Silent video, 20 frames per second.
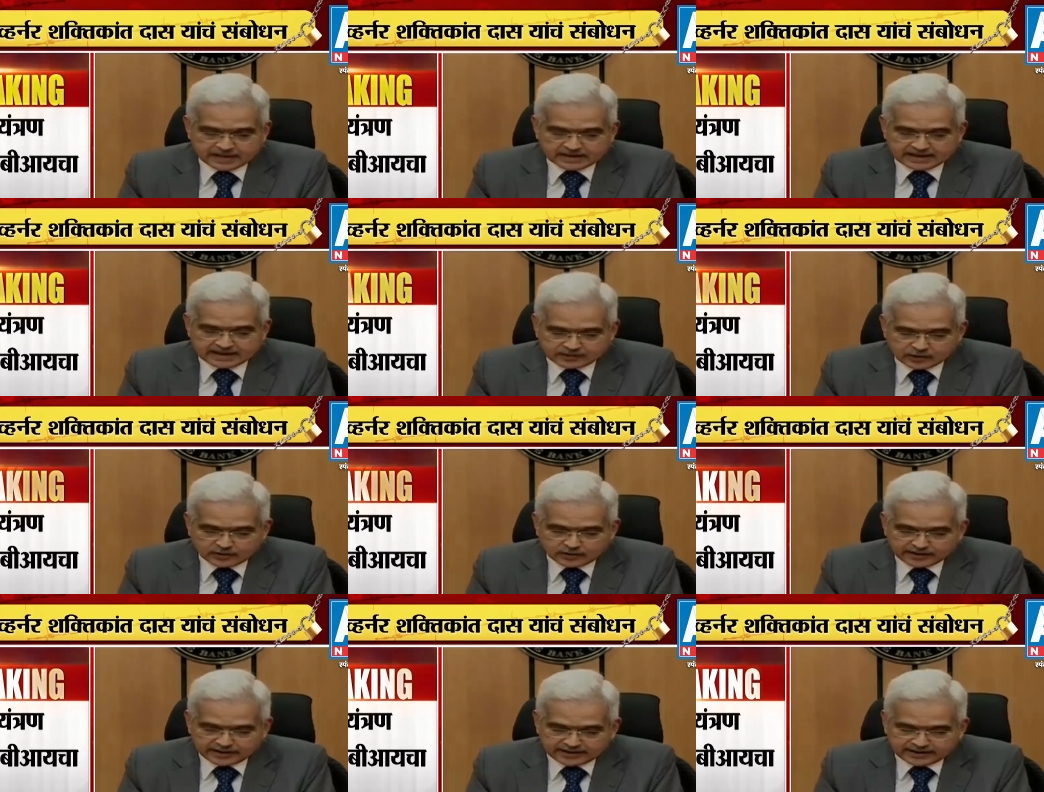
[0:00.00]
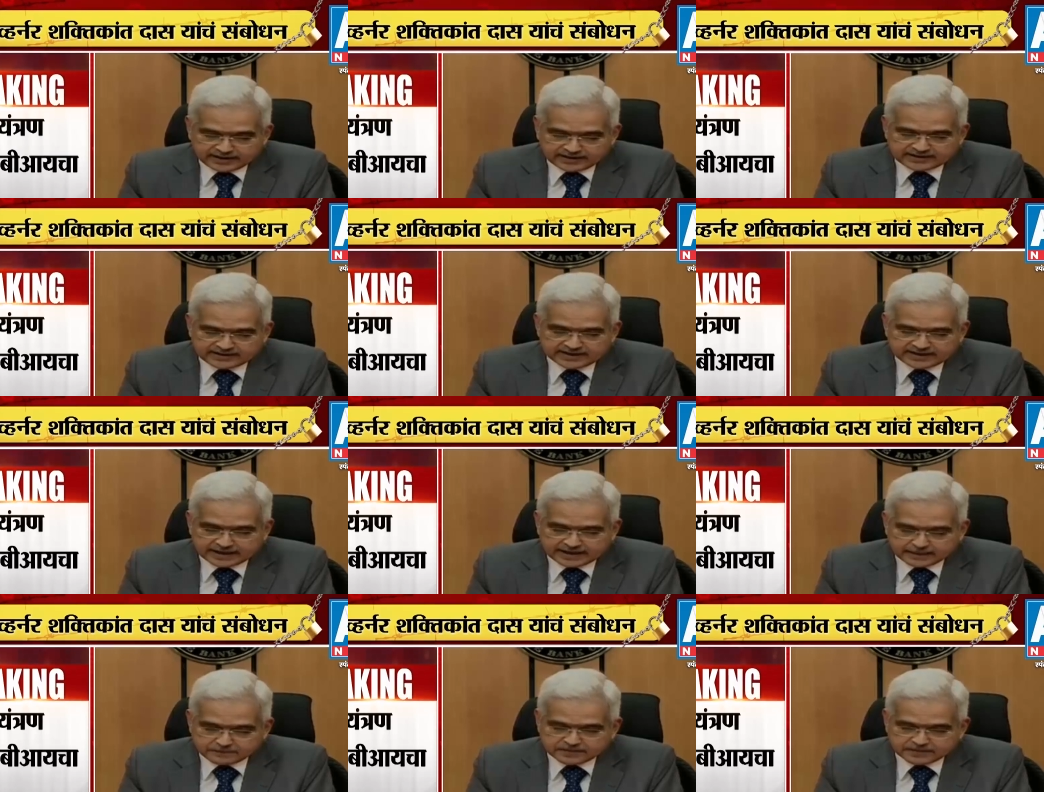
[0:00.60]
Accordingly,
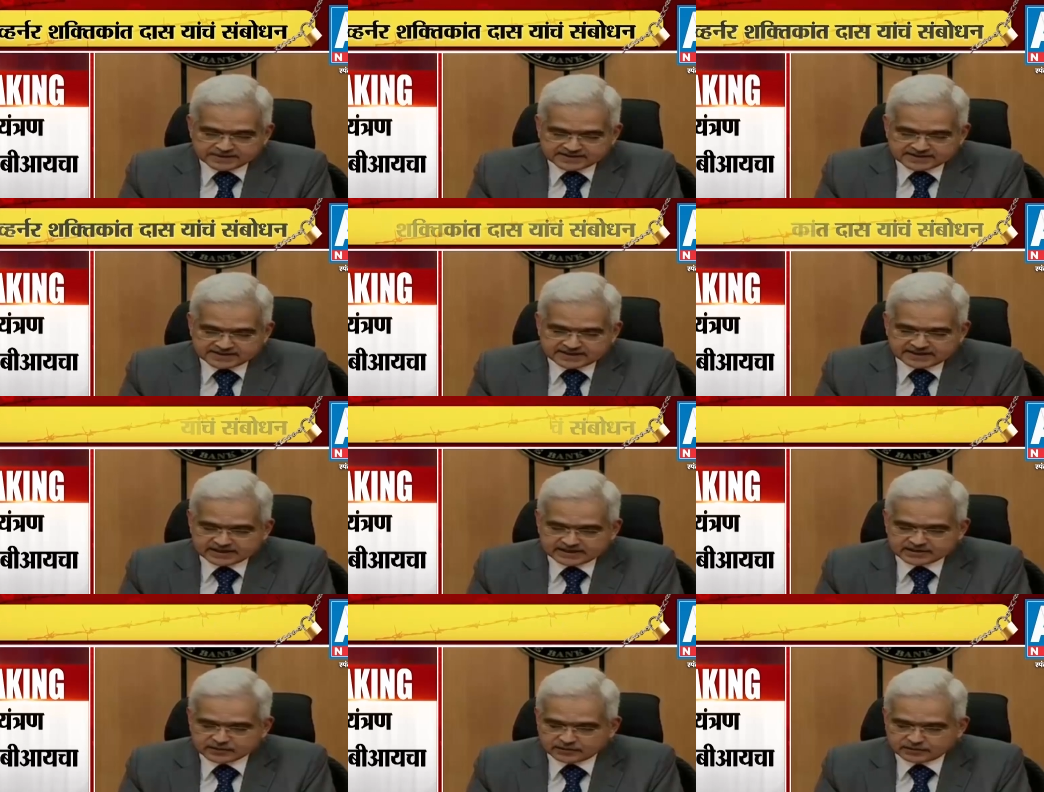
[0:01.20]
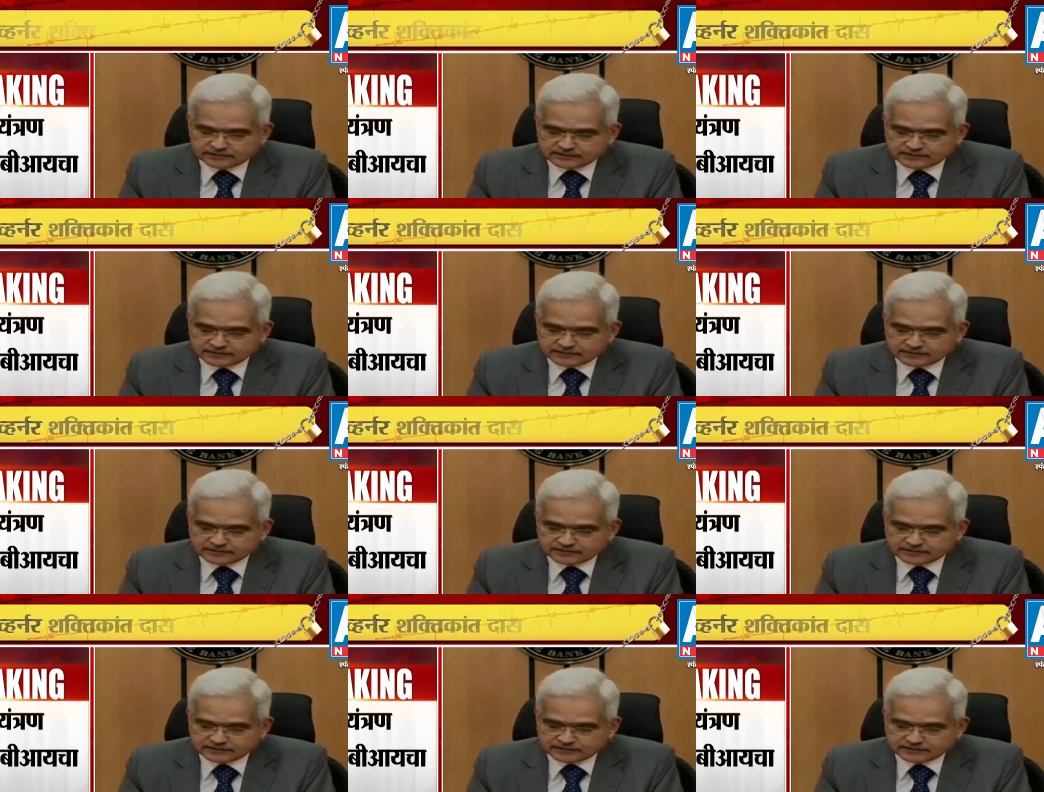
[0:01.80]
the MPC is of the